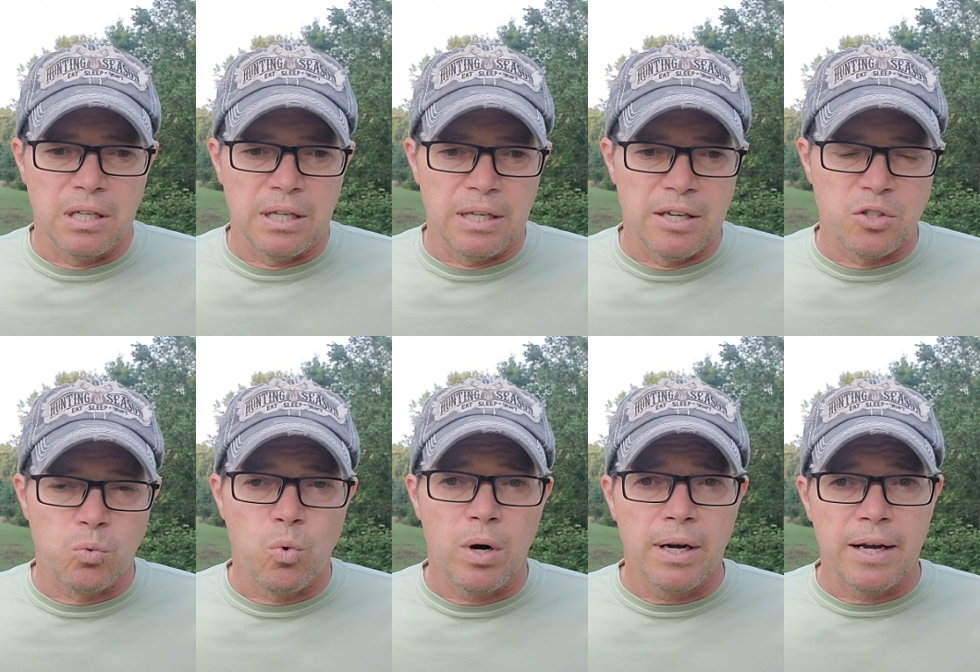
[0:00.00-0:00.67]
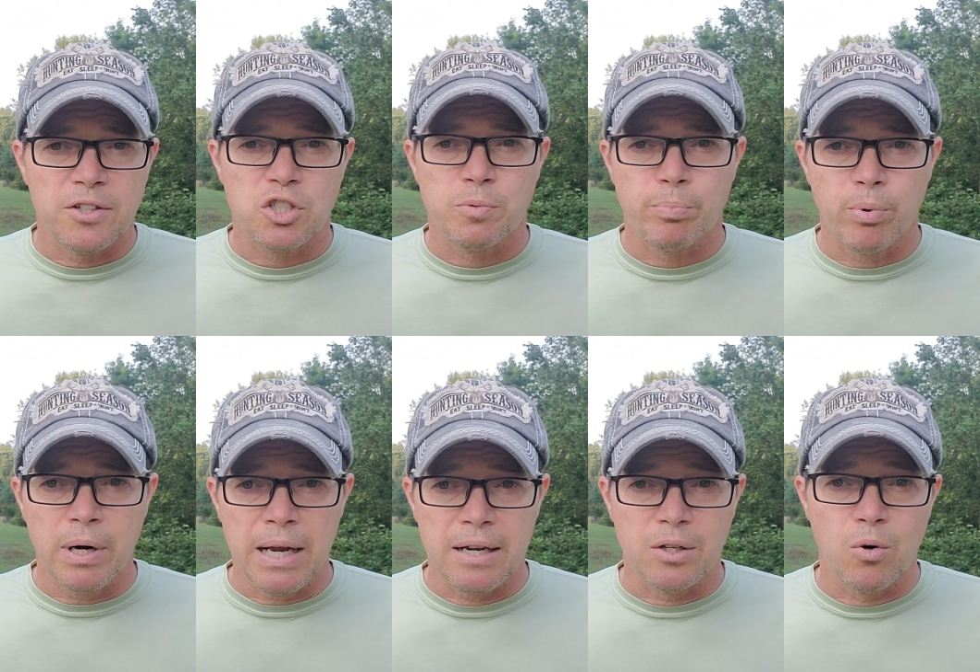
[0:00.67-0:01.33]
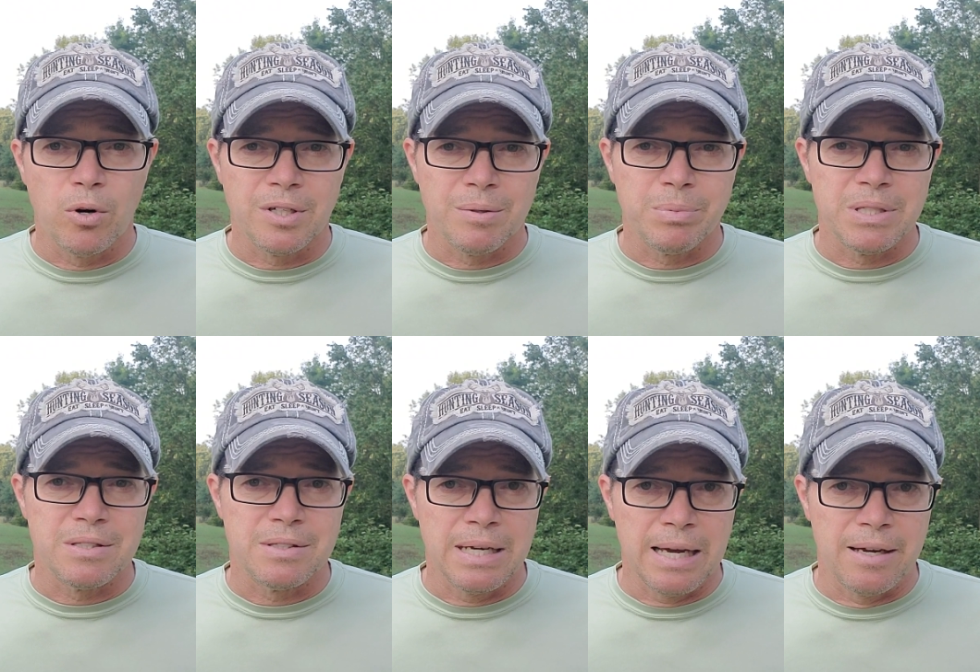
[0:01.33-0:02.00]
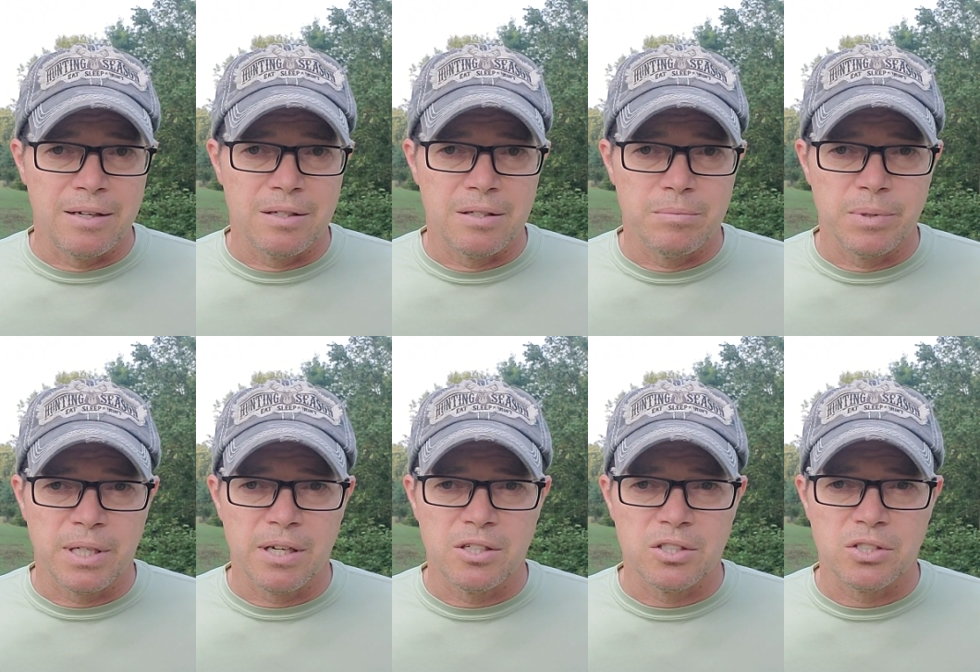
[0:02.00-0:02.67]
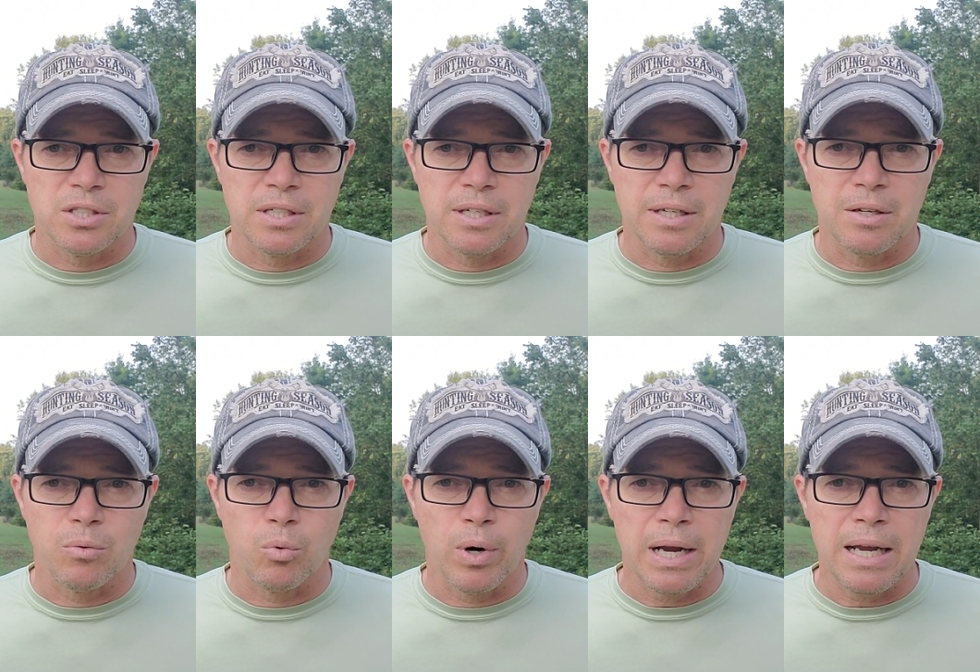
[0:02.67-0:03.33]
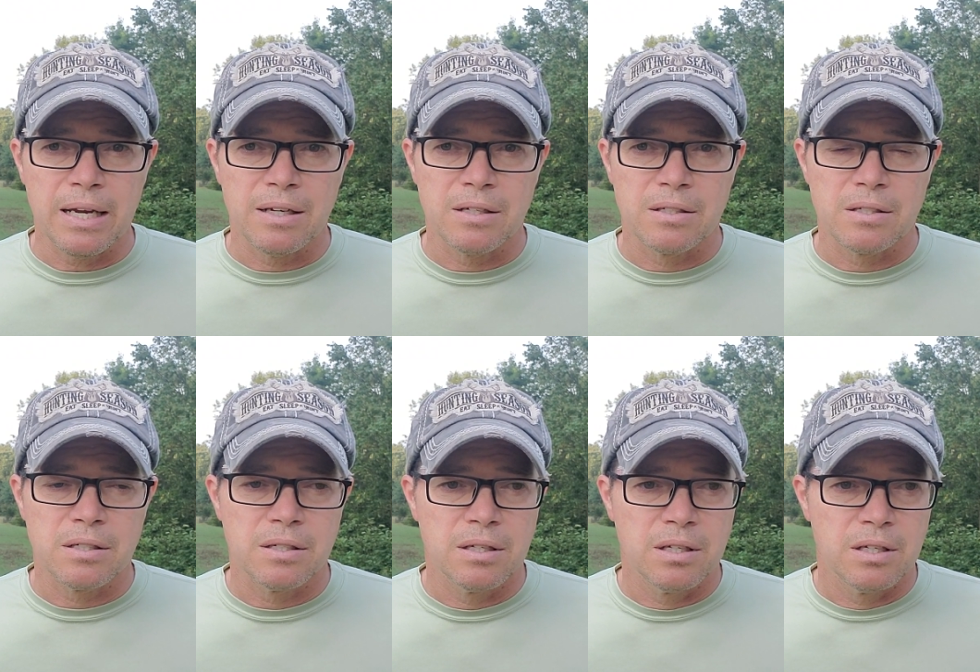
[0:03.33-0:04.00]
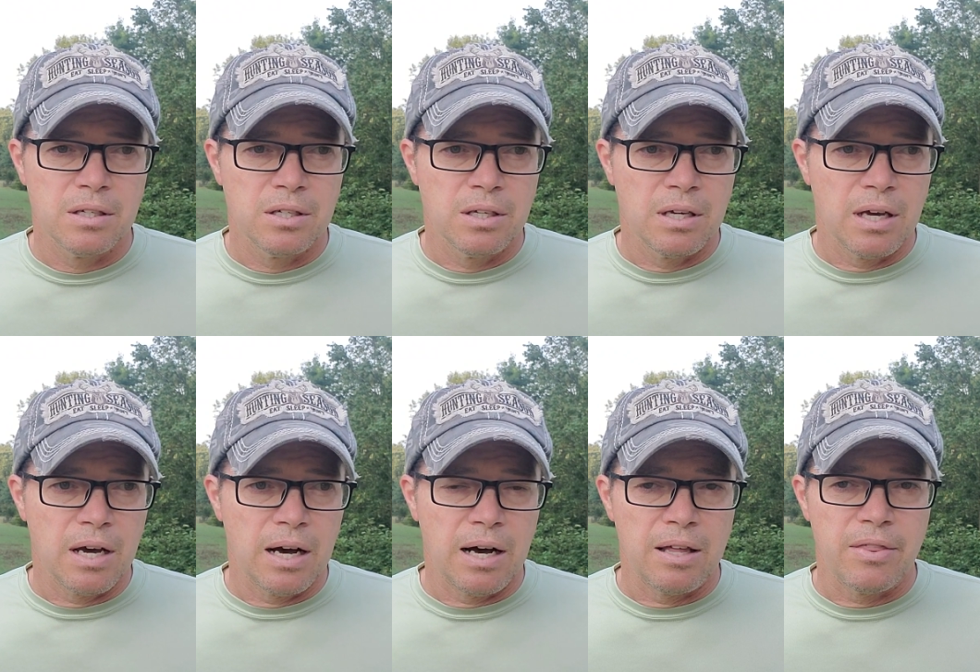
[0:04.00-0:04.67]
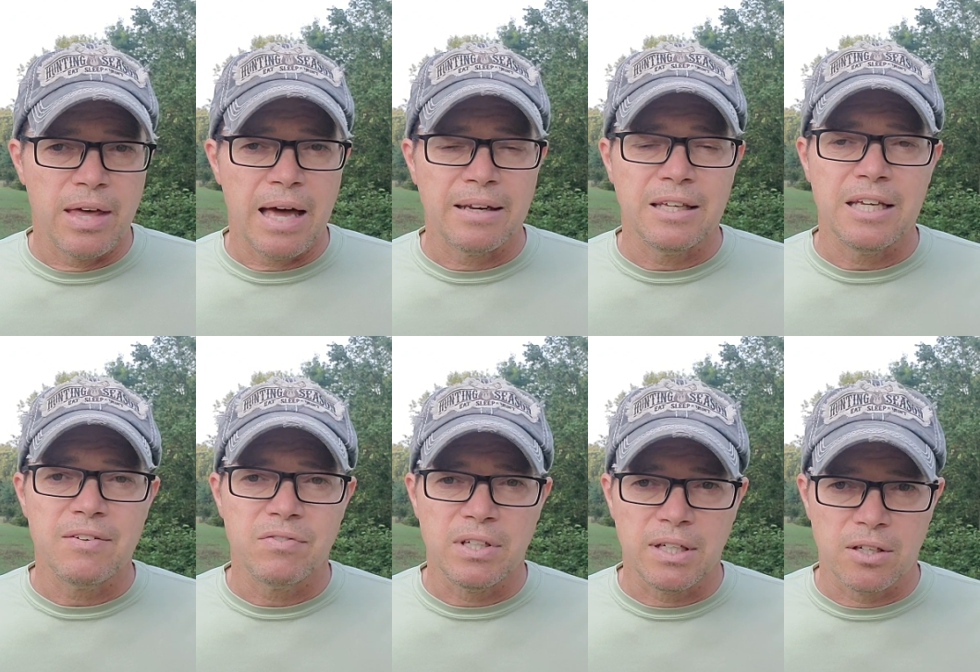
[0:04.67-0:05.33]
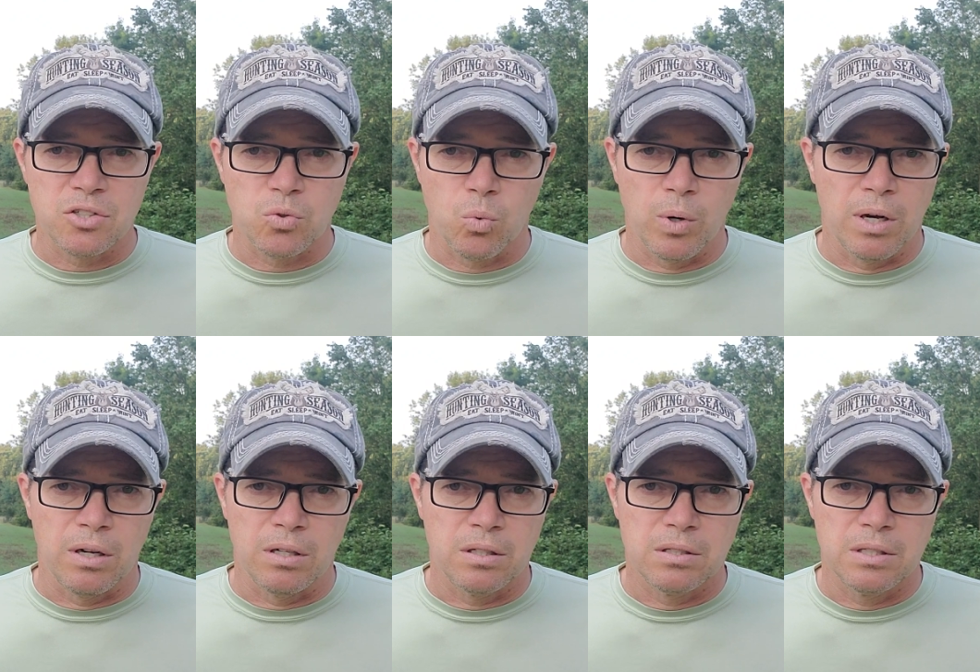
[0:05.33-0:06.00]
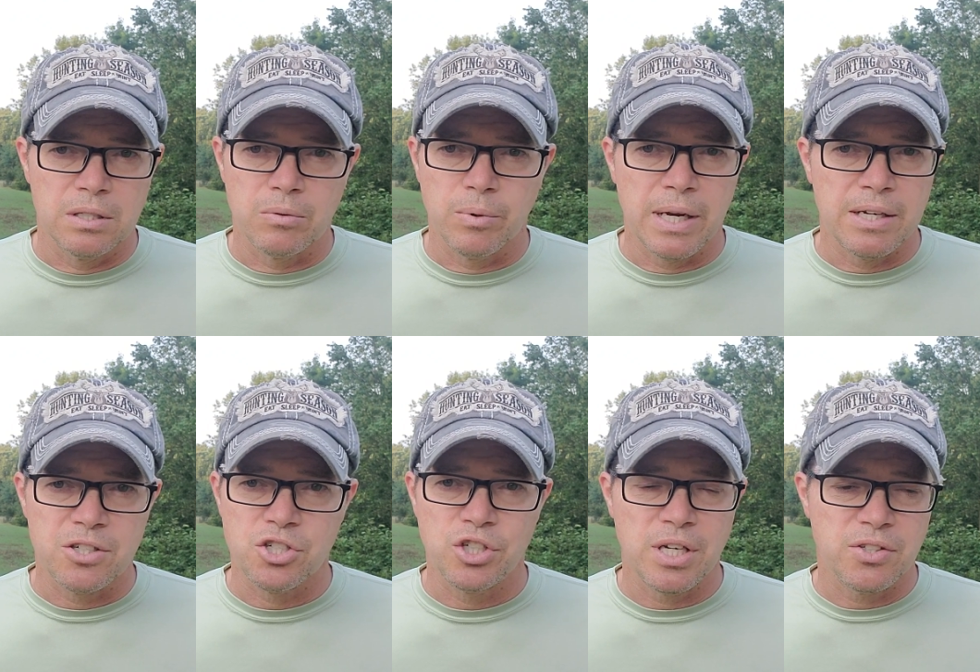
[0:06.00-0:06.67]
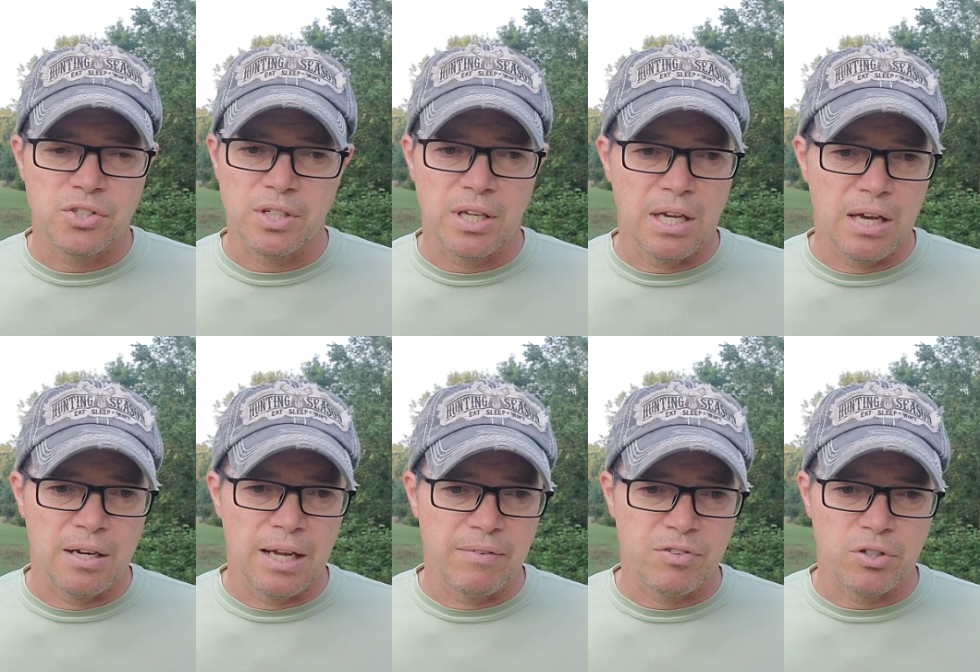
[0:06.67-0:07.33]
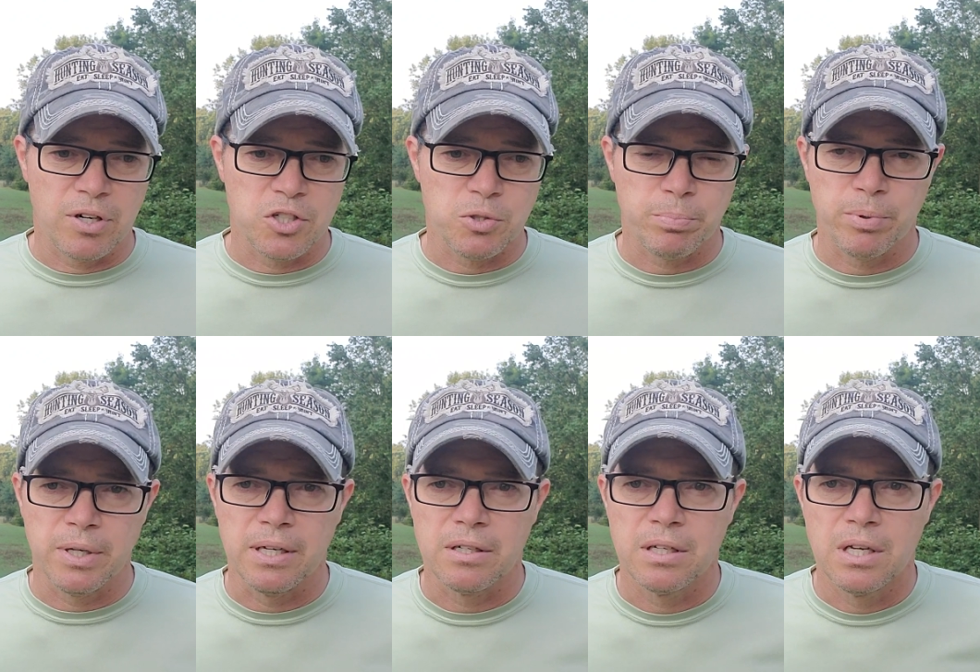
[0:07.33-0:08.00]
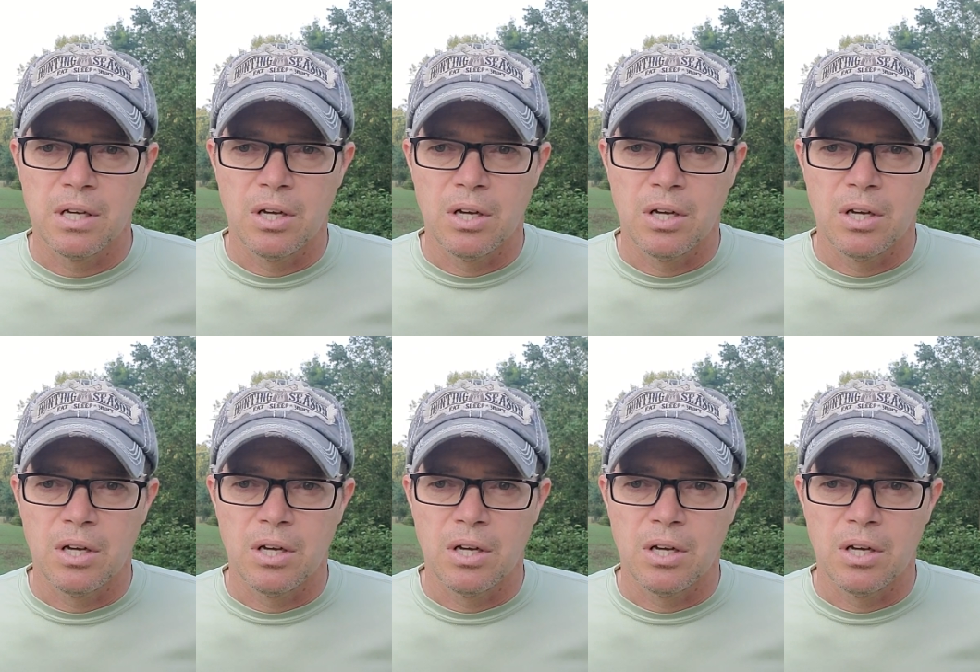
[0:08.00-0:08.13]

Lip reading: is what I sprayed going to be dead, because it rained that evening as well. It rained sheets again after I sprayed.